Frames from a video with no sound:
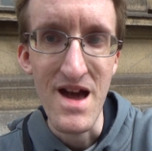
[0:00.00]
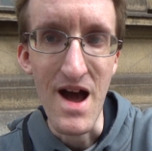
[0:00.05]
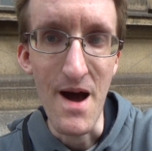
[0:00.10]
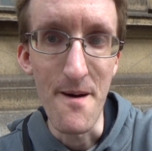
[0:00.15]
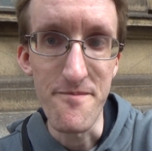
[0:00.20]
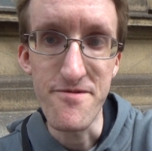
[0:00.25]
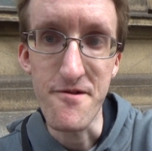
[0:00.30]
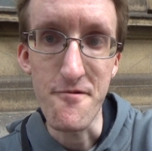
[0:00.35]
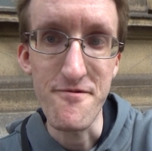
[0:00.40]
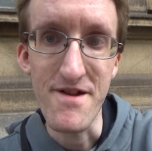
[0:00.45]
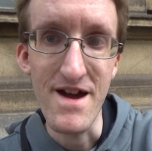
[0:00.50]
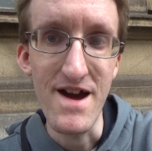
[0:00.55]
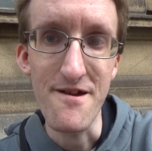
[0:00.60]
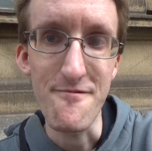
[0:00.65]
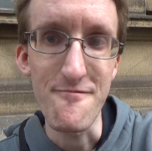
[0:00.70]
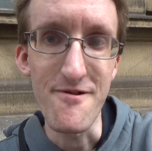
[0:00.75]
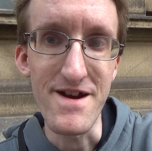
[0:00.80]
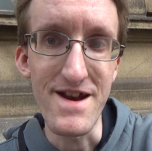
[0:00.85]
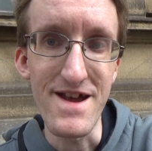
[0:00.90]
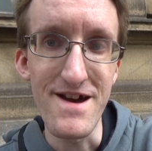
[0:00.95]
I'm so tired
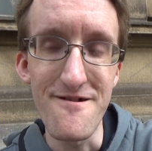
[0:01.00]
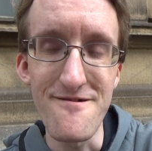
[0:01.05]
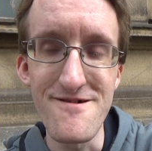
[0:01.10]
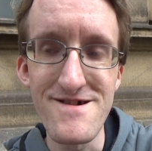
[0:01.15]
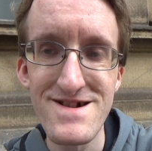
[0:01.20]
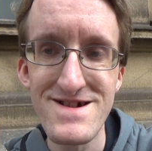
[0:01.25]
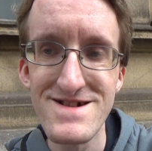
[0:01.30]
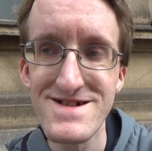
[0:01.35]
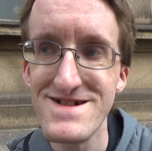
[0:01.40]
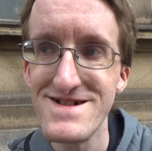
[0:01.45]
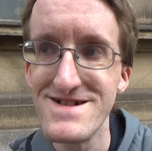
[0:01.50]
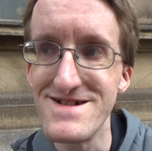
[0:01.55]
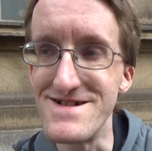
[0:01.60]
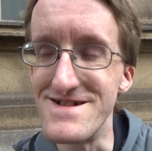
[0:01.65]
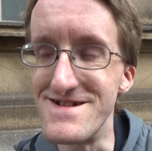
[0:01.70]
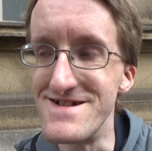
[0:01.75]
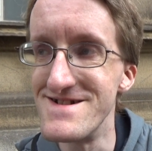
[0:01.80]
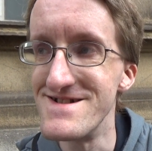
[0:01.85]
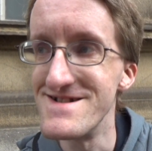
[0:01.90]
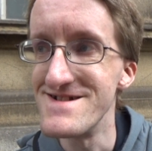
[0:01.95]
right now.
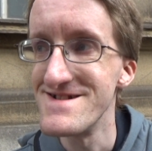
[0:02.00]
Uh,